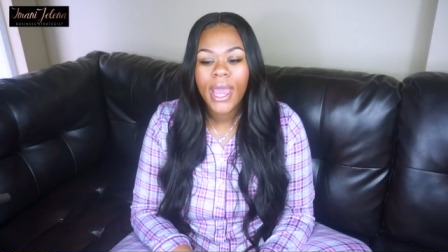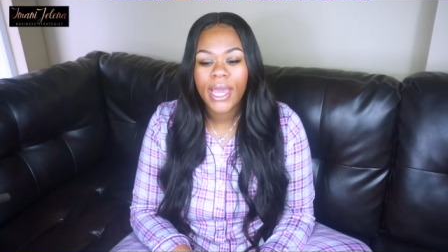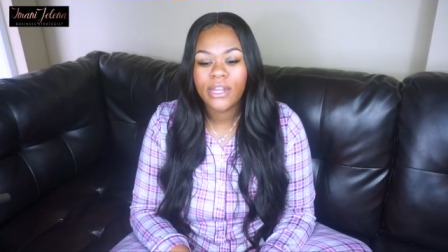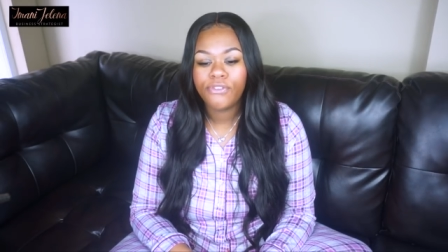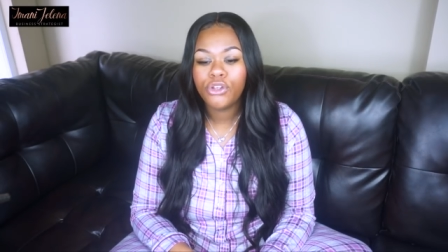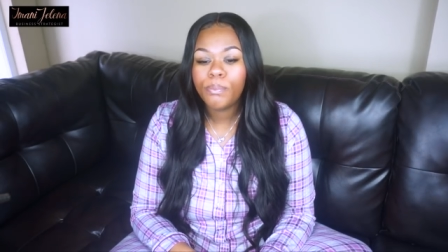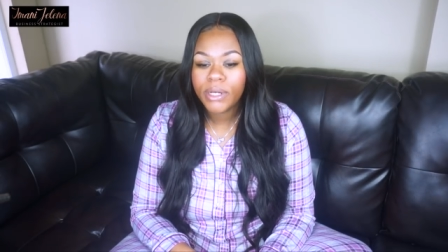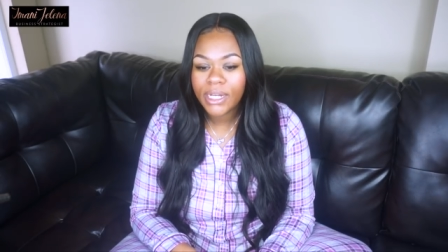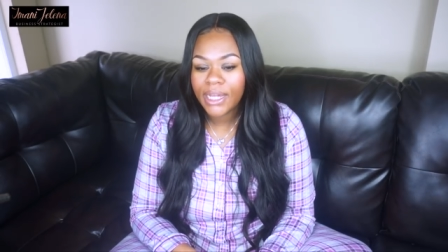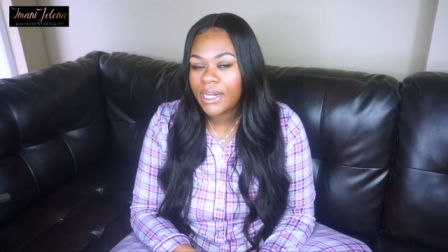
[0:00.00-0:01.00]
And if you
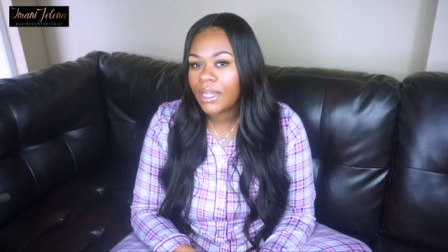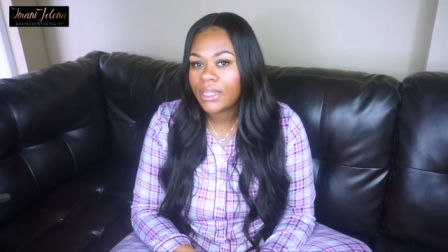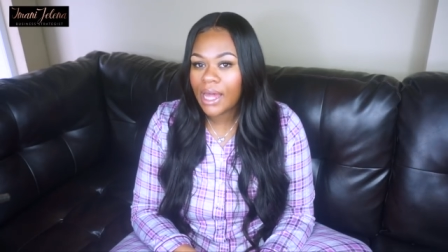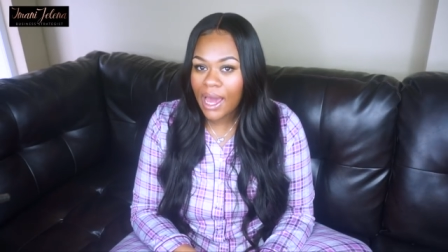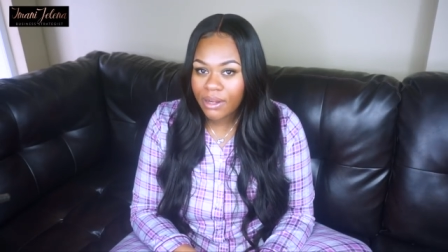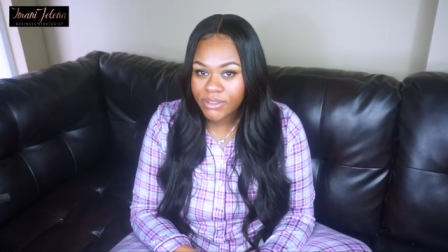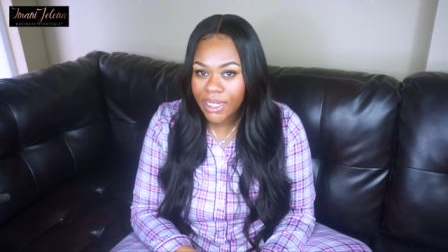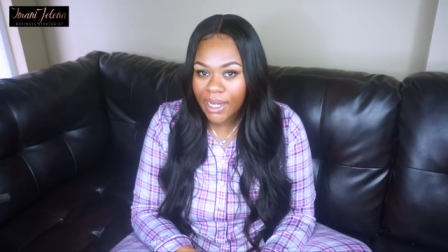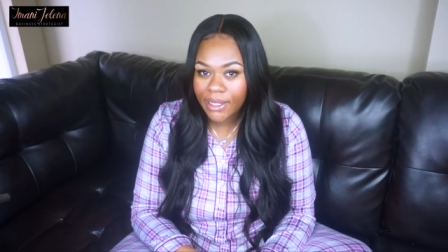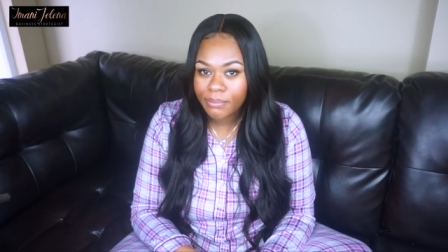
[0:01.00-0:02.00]
put in a lot of
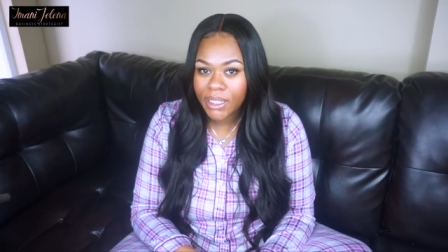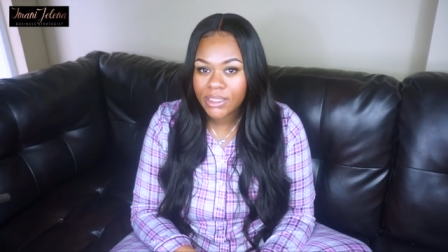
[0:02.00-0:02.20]
time